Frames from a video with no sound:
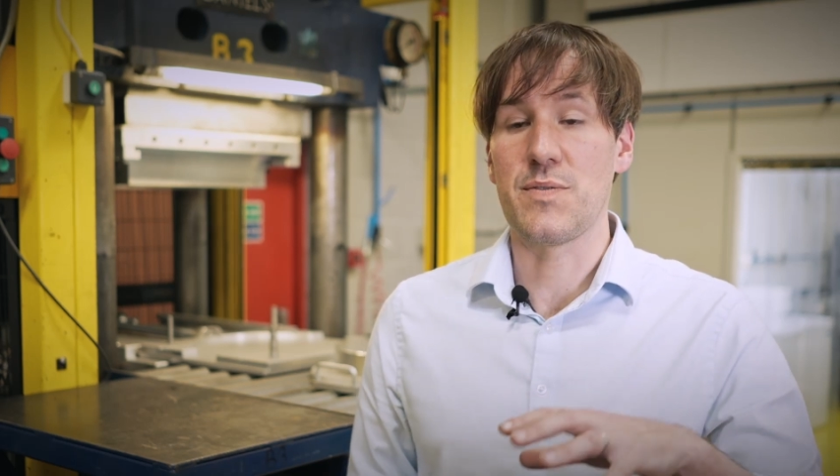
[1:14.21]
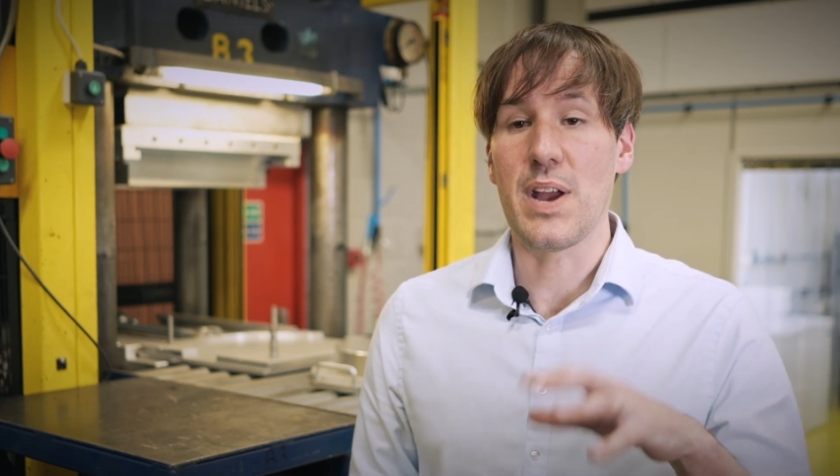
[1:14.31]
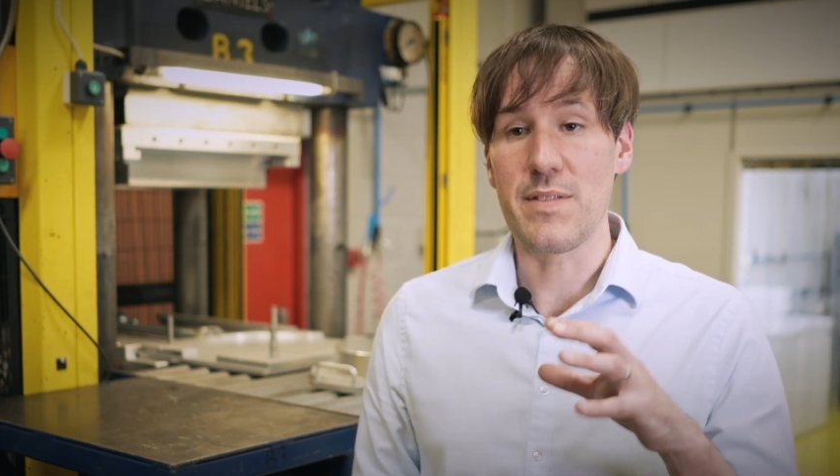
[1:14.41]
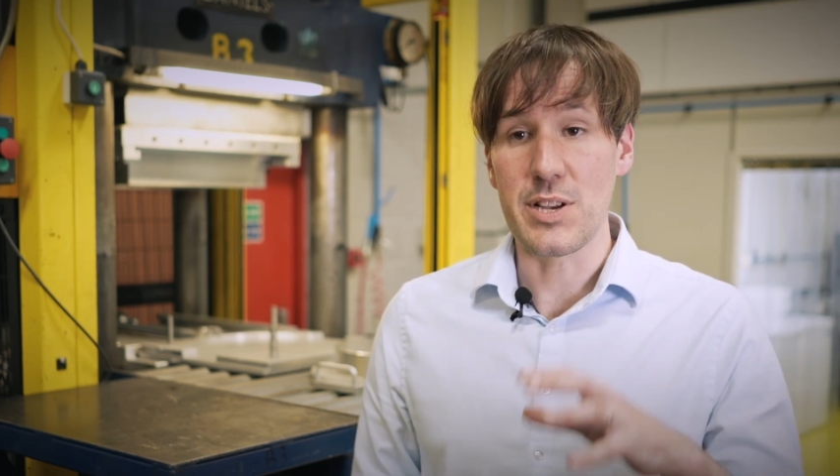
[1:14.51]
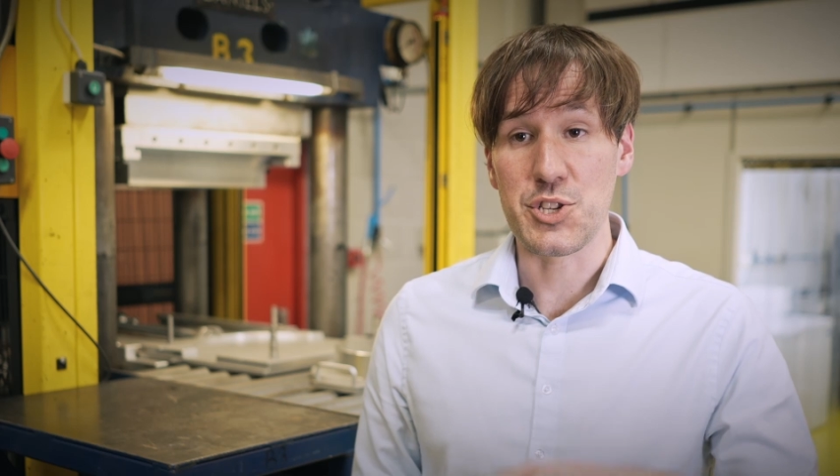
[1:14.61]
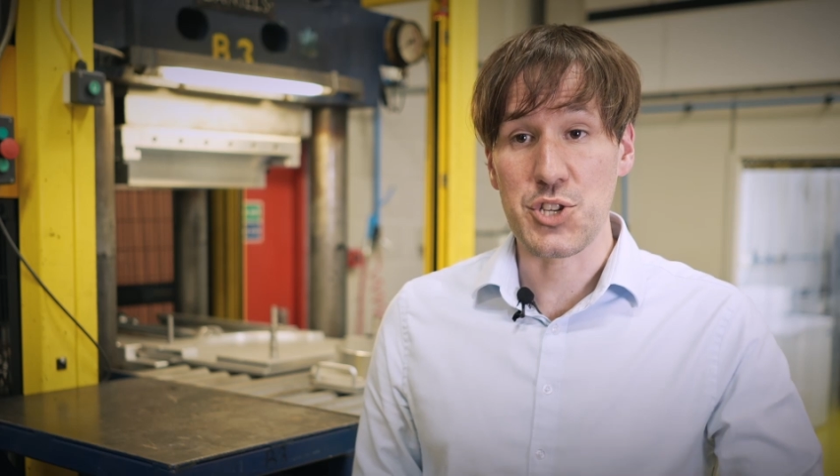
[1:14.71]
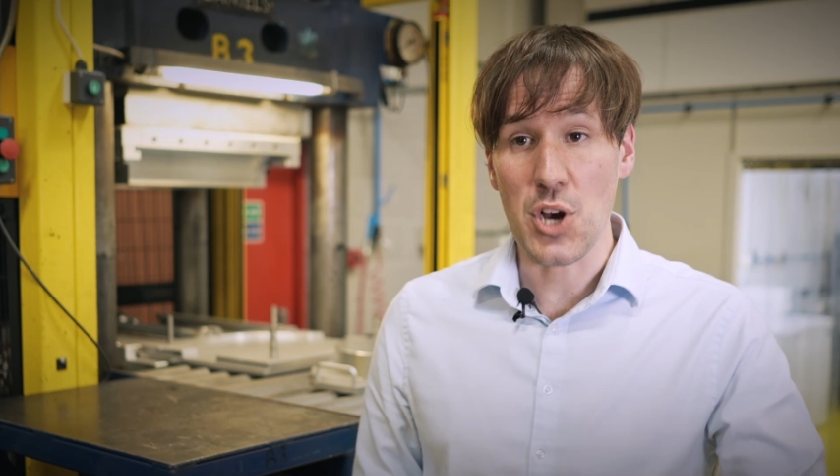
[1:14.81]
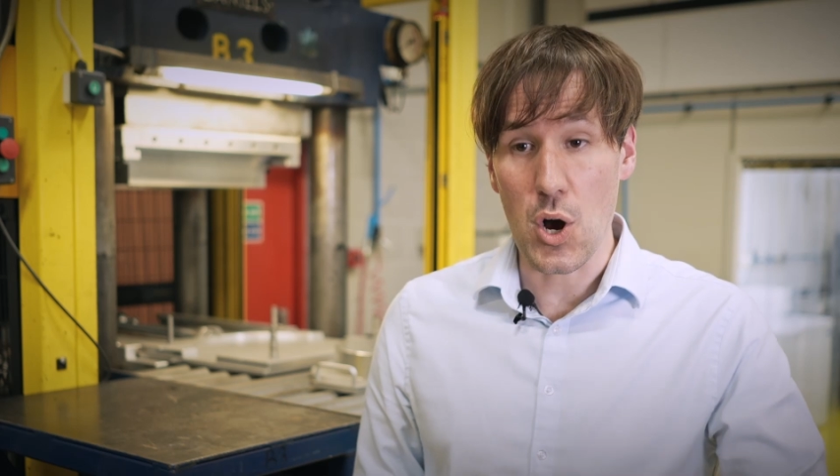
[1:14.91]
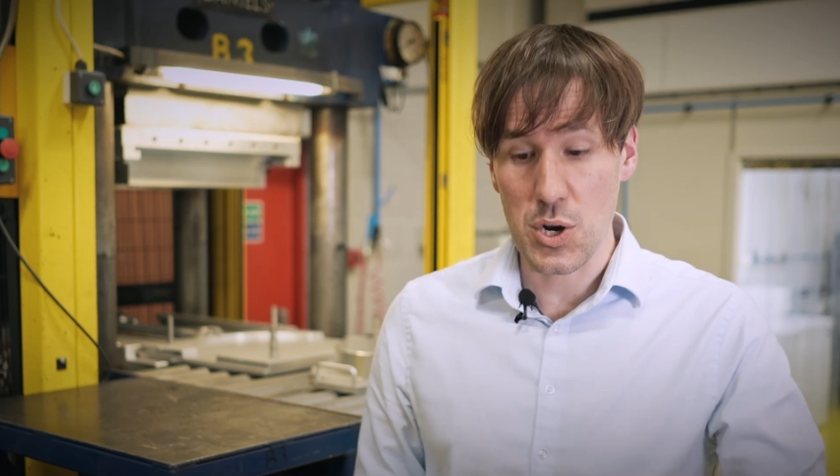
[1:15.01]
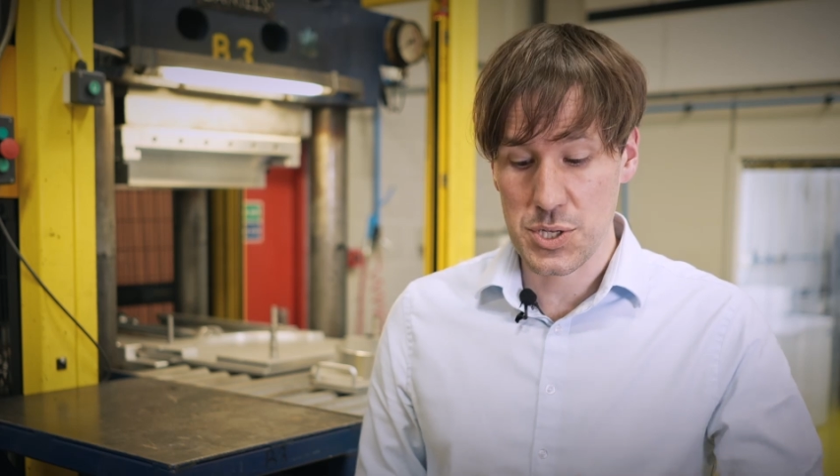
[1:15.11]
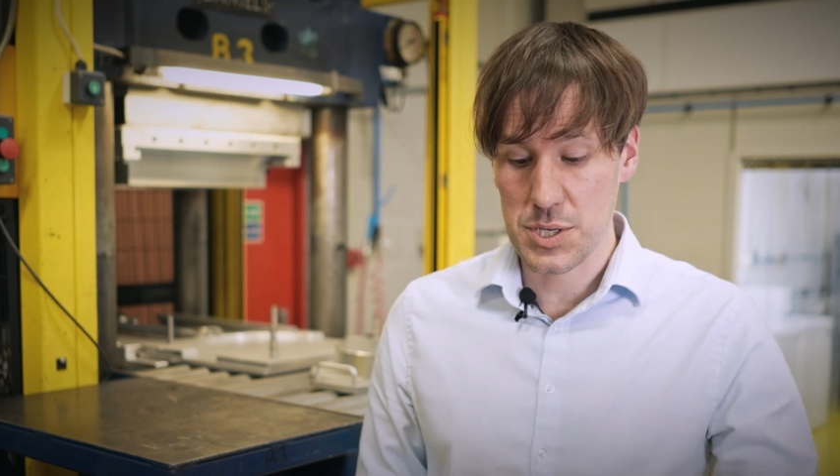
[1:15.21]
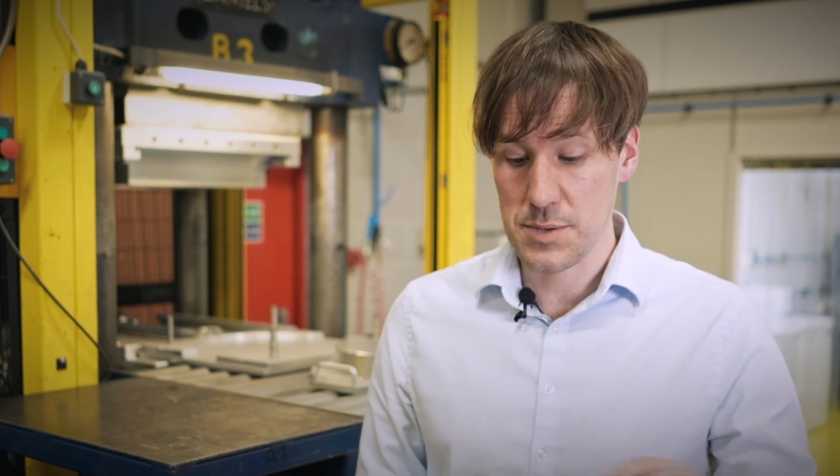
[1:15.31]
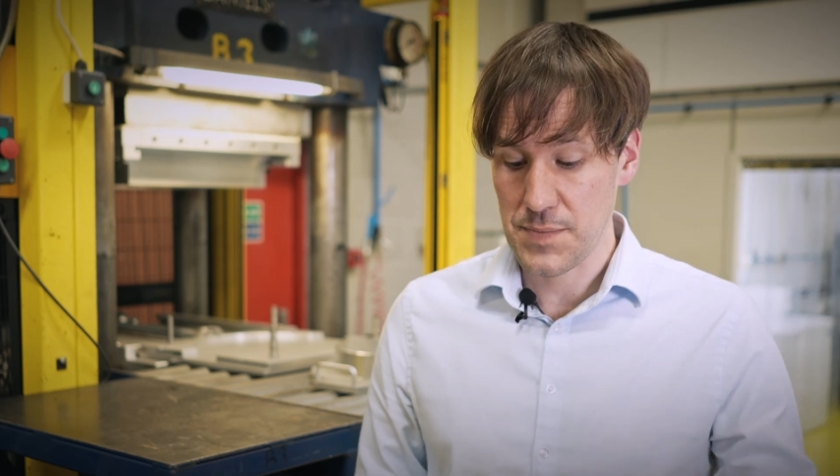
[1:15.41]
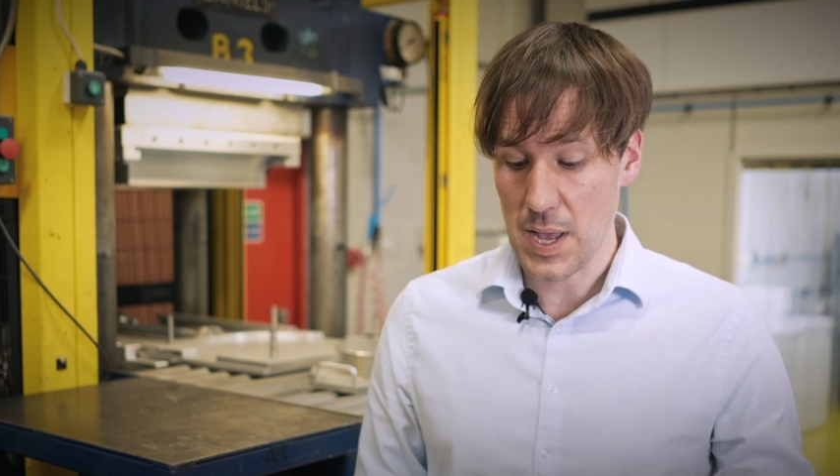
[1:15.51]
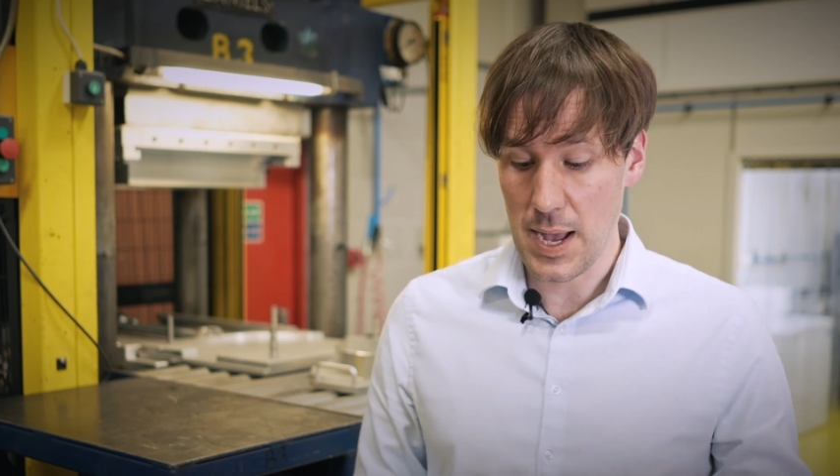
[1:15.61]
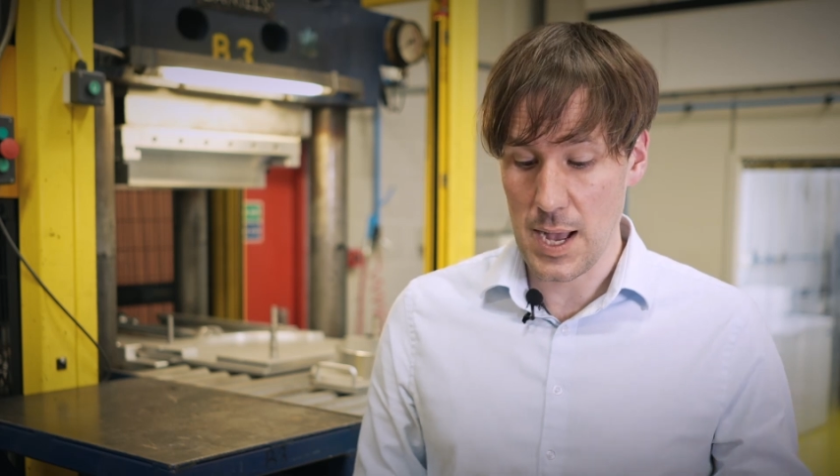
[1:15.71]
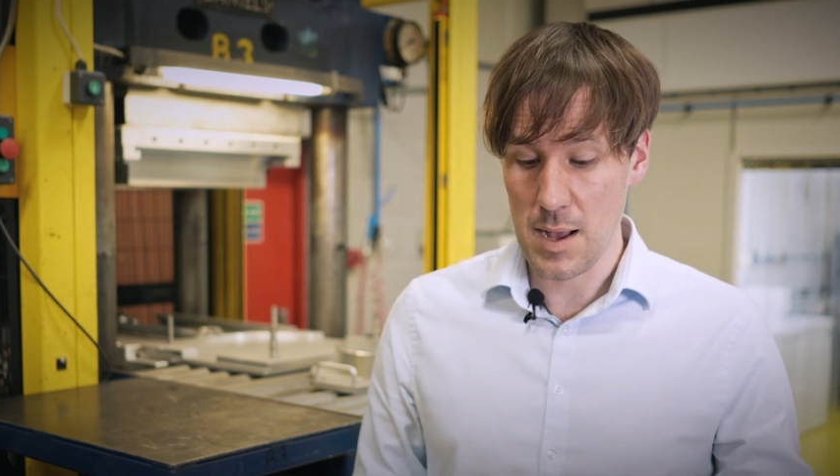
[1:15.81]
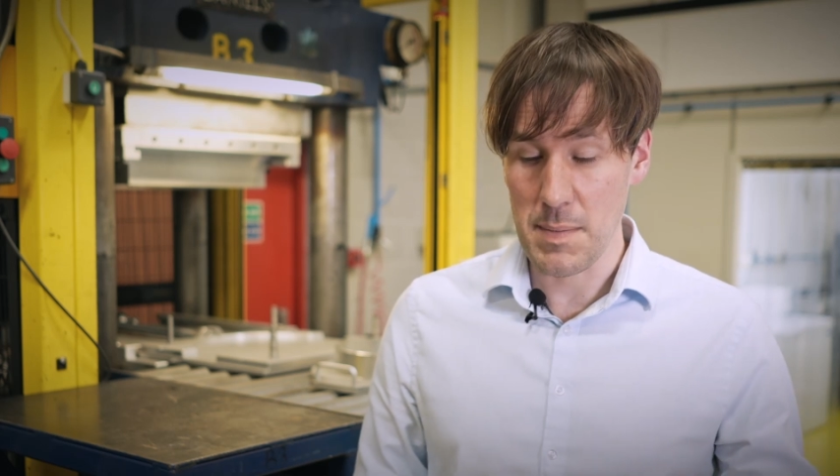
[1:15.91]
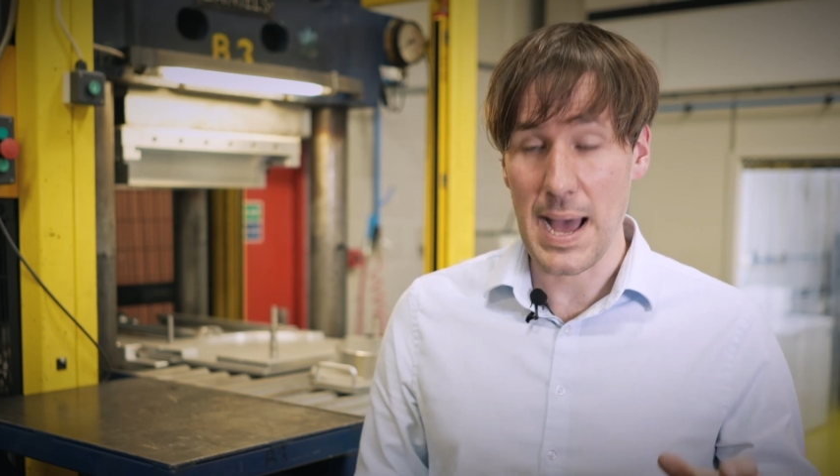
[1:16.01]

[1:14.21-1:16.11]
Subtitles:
various shocks, and